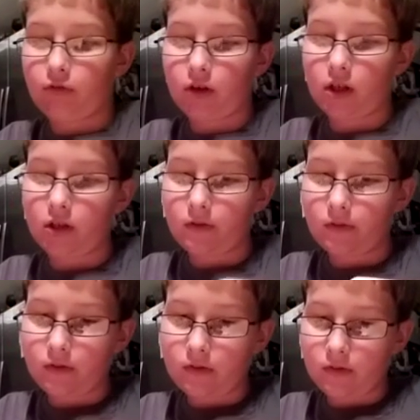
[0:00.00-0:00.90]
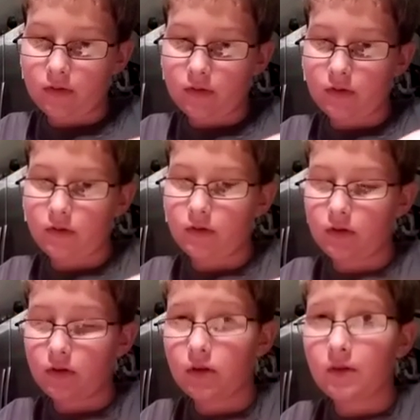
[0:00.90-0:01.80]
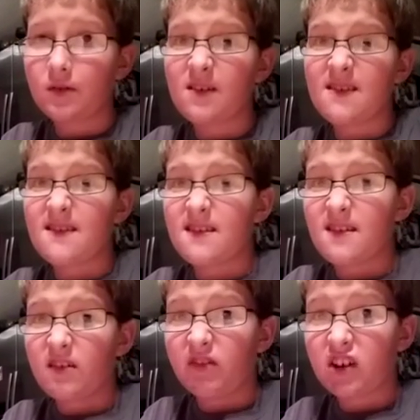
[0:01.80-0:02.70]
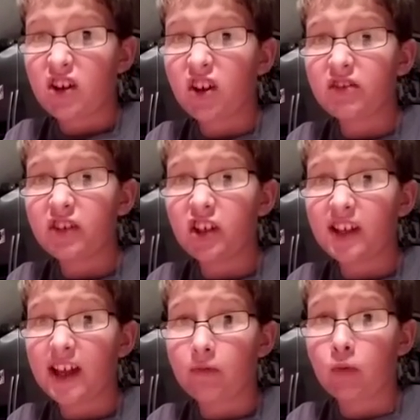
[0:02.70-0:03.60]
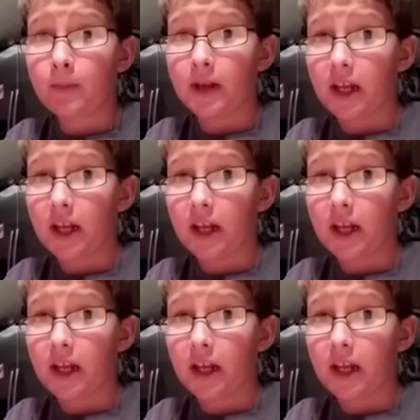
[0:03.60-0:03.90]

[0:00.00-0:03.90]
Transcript: Currently we only have one minute. Uh, we have one minute.